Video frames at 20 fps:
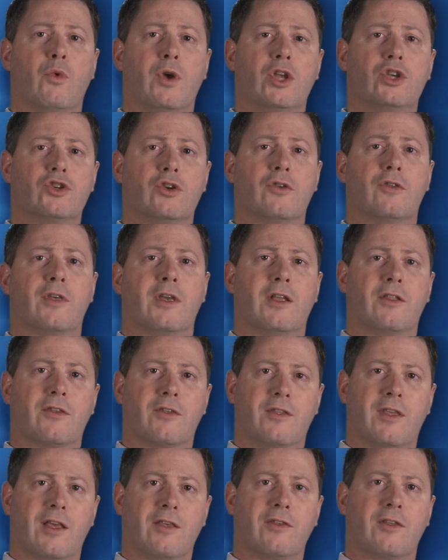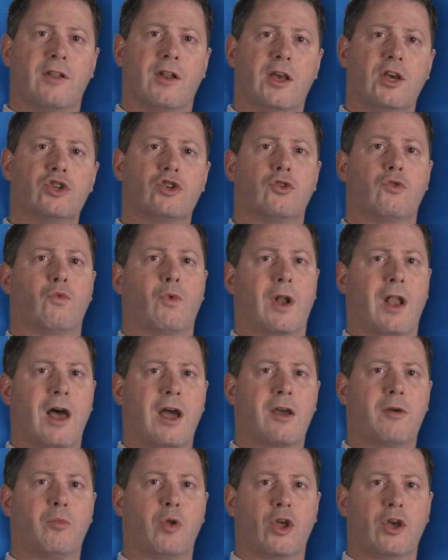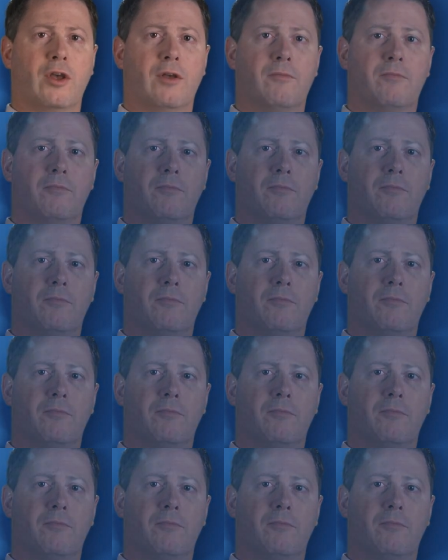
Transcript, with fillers: reaches its destination reliably.